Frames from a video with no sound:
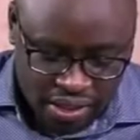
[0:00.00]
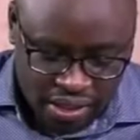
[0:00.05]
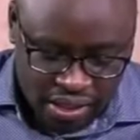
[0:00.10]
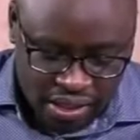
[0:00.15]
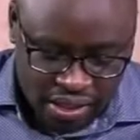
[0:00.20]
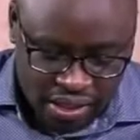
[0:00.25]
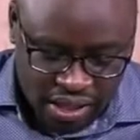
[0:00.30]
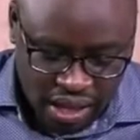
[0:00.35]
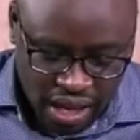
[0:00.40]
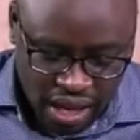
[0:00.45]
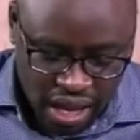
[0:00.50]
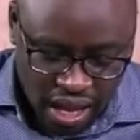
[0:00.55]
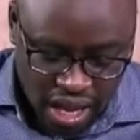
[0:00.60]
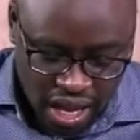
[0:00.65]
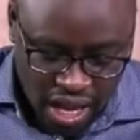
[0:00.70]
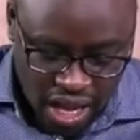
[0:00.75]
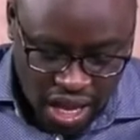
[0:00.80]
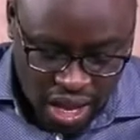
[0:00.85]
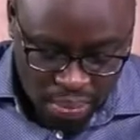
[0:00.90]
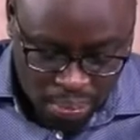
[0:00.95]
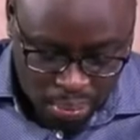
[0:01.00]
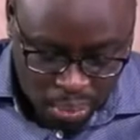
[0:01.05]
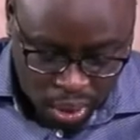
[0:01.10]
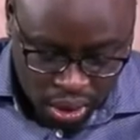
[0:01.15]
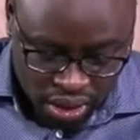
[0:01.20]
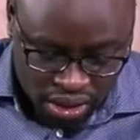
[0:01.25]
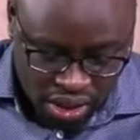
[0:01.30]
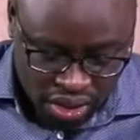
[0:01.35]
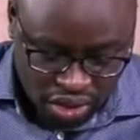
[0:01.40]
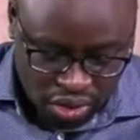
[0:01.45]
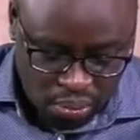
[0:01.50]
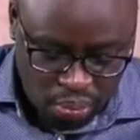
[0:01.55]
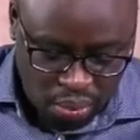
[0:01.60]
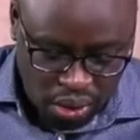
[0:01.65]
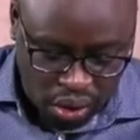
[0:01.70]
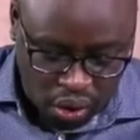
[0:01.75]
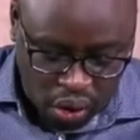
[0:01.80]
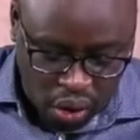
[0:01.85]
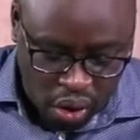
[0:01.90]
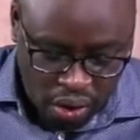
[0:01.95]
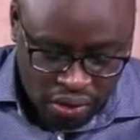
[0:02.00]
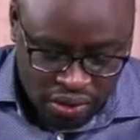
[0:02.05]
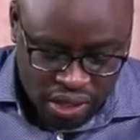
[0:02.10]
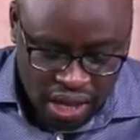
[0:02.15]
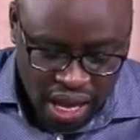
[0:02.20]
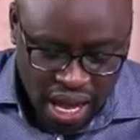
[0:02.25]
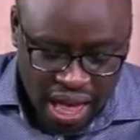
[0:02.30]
is important because